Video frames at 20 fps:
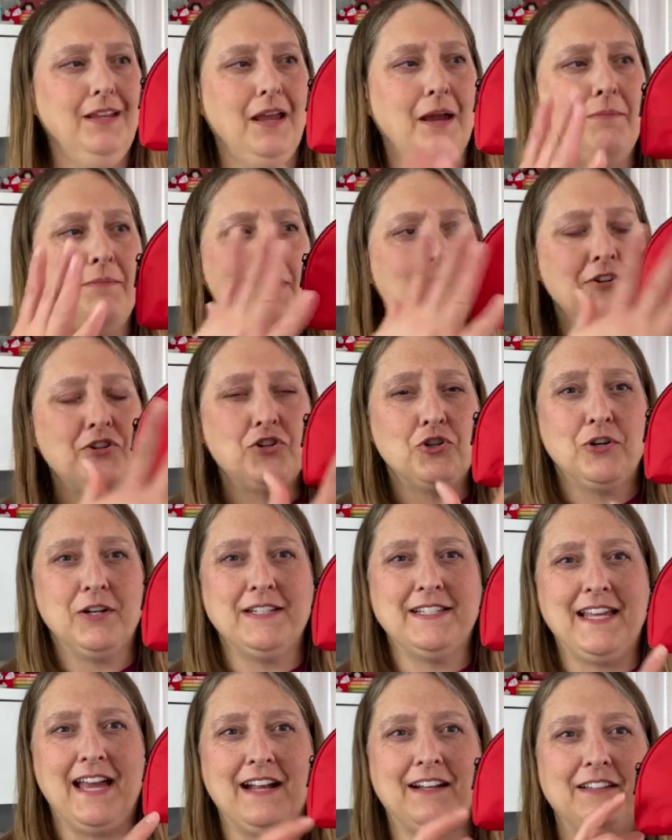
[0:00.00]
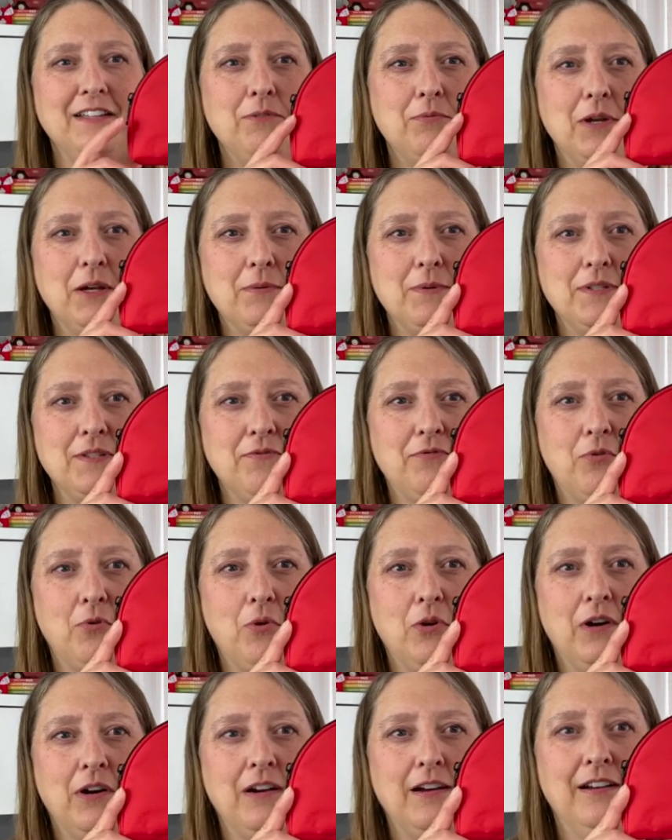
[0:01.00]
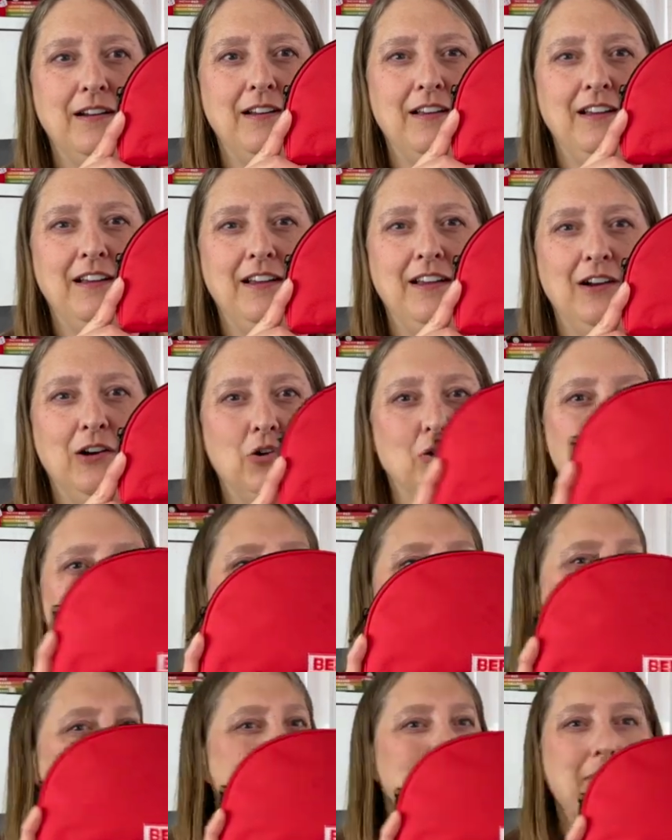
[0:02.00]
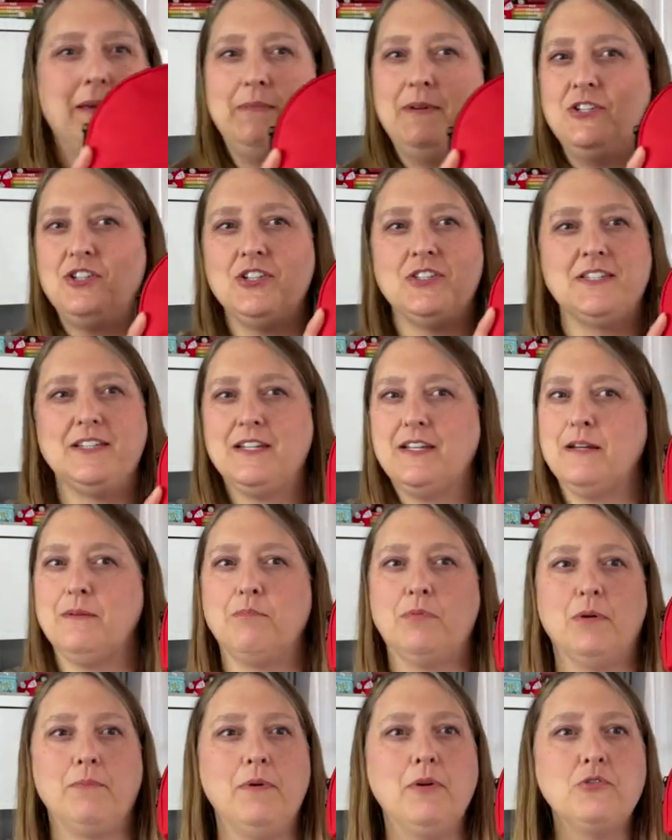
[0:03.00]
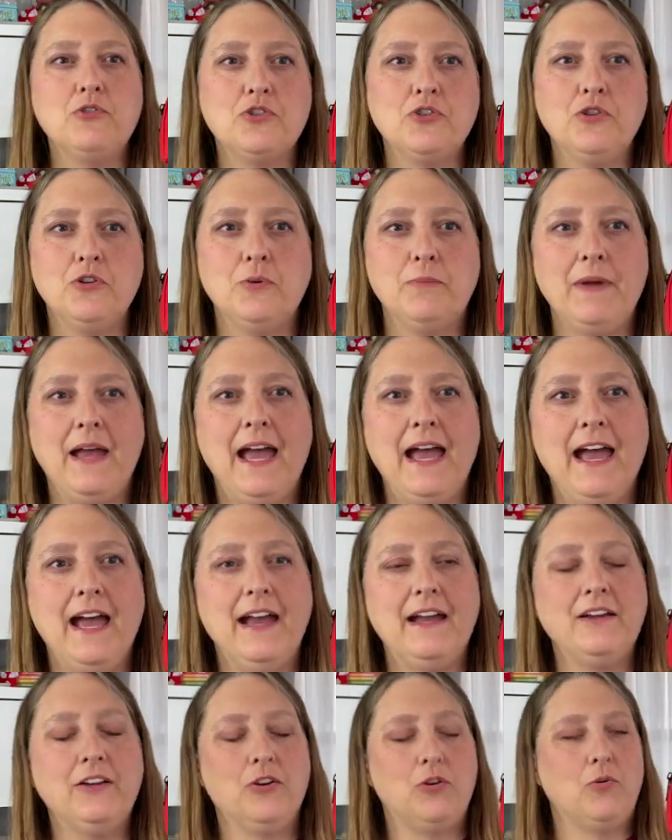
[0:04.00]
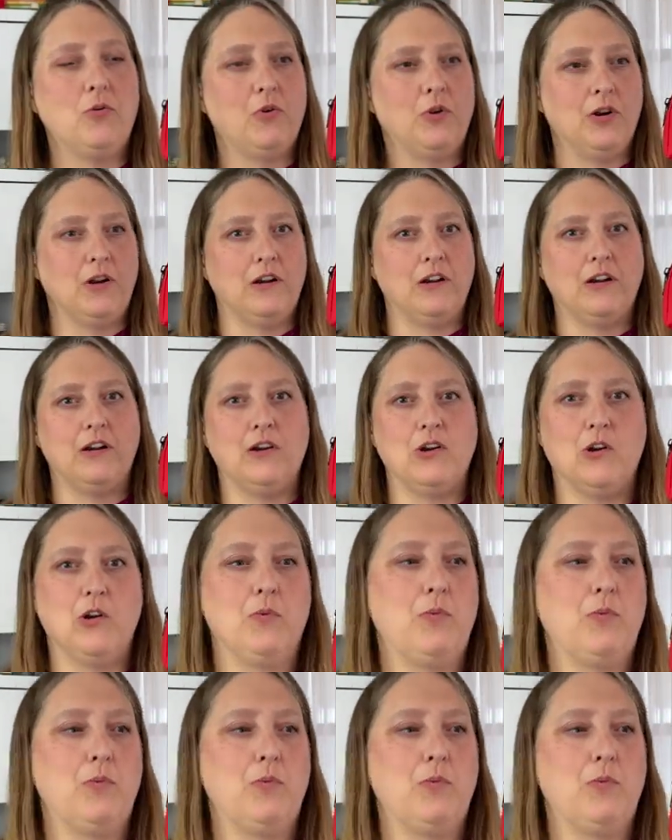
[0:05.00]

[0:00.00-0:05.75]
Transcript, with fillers: I'm not sure exactly what it was for, or if it was maybe just a promotional bag or